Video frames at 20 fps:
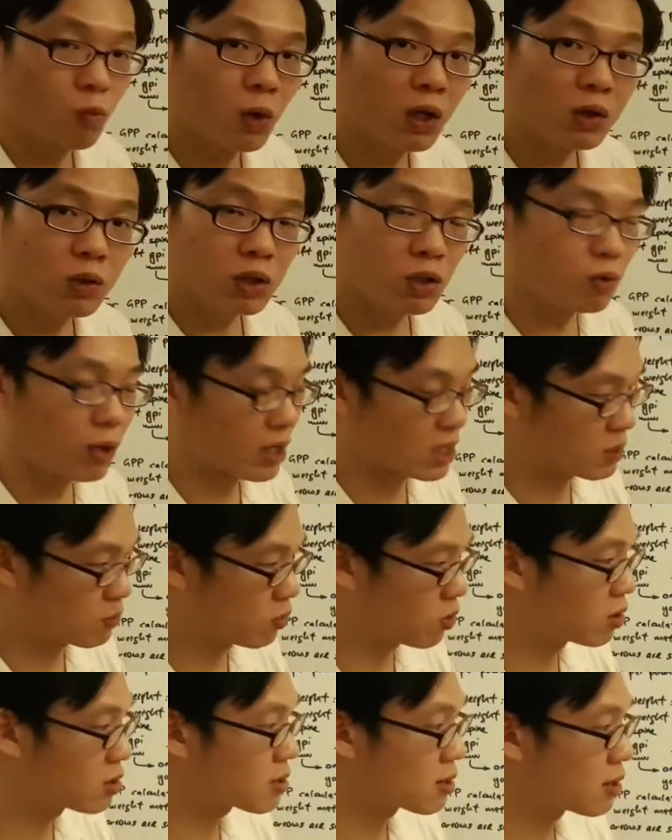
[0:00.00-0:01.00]
what you
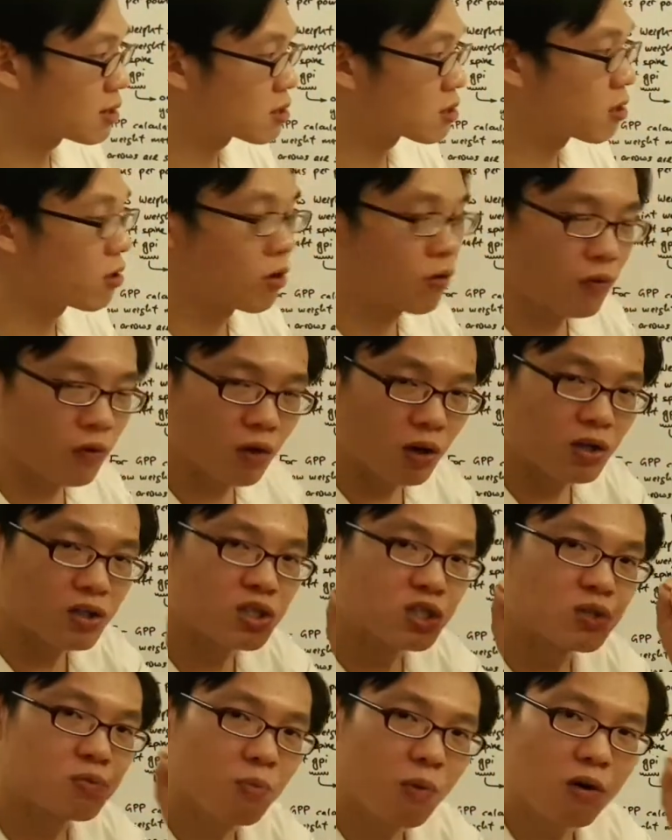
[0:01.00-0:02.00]
experience is for a
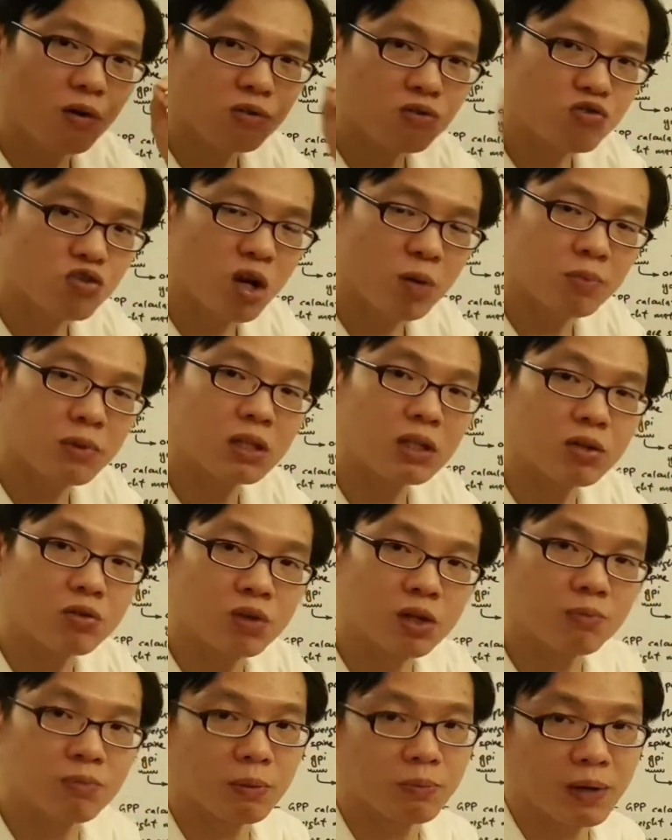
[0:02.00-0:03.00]
small drop in
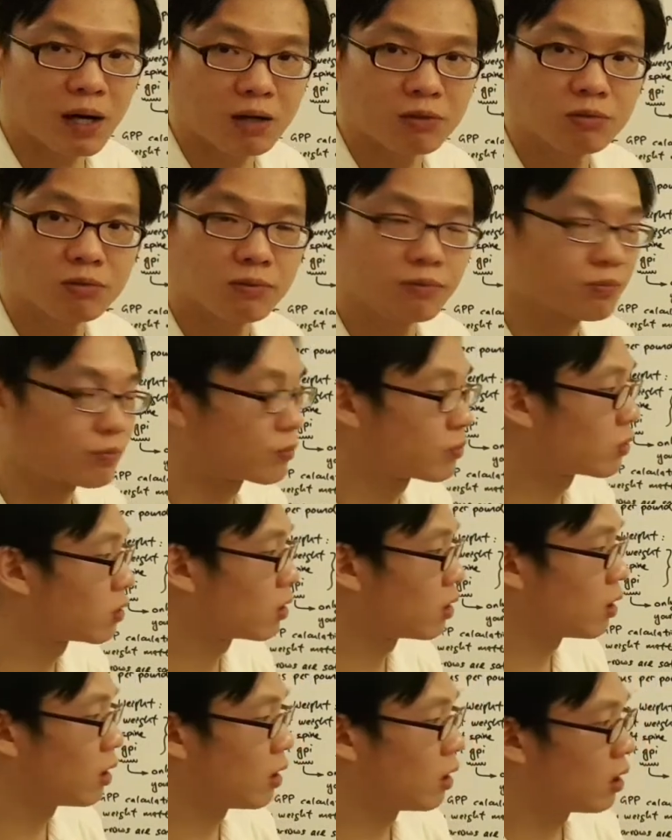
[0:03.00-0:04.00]
grain per pound,
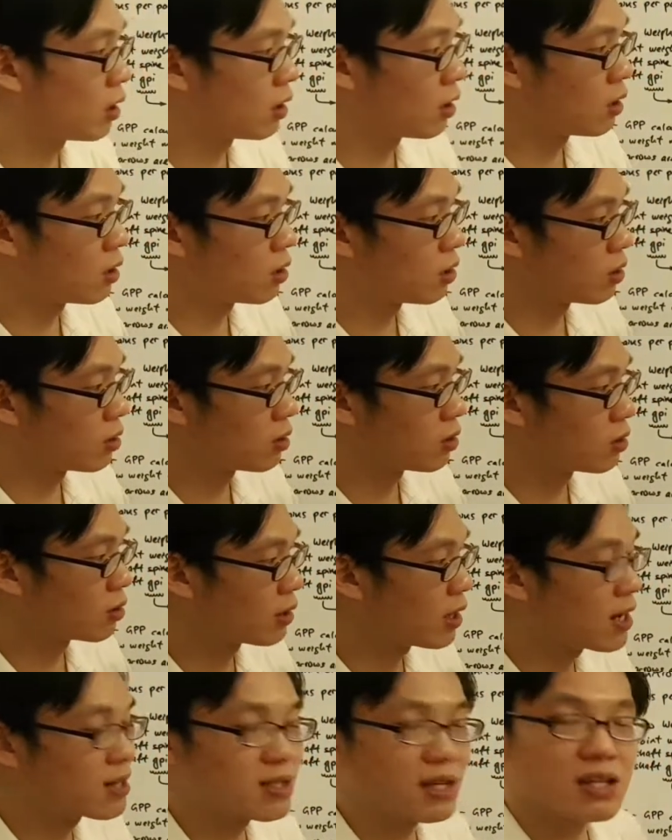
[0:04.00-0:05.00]

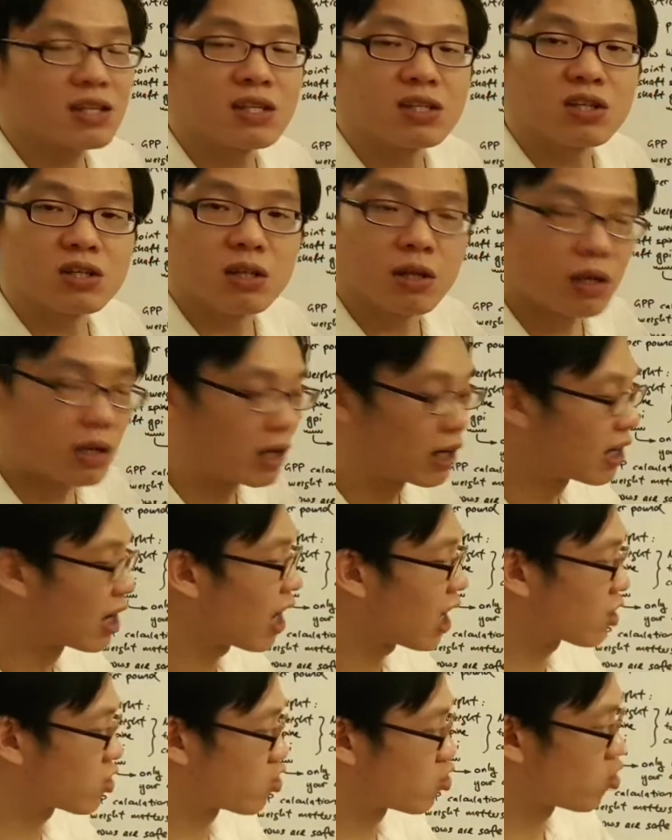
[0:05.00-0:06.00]
there is a
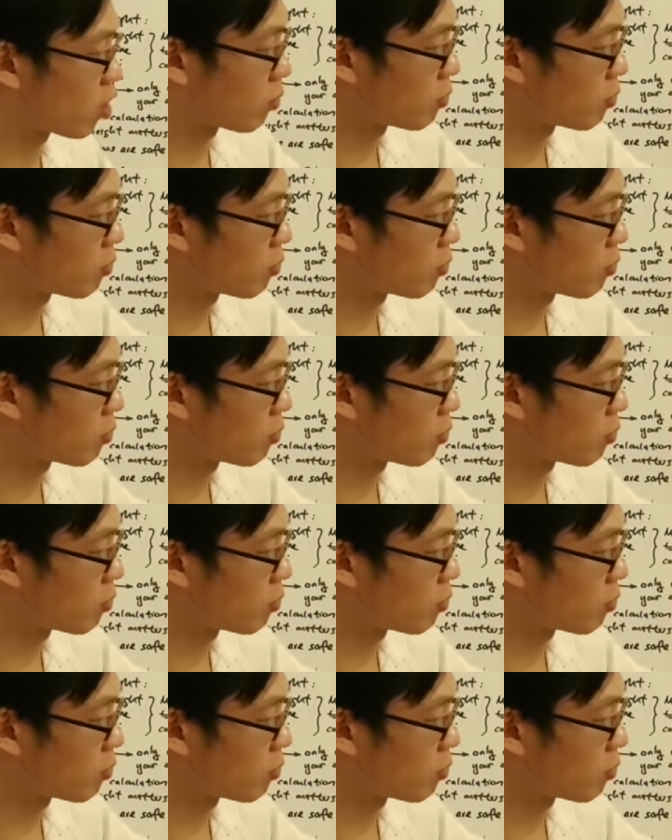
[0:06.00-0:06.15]
large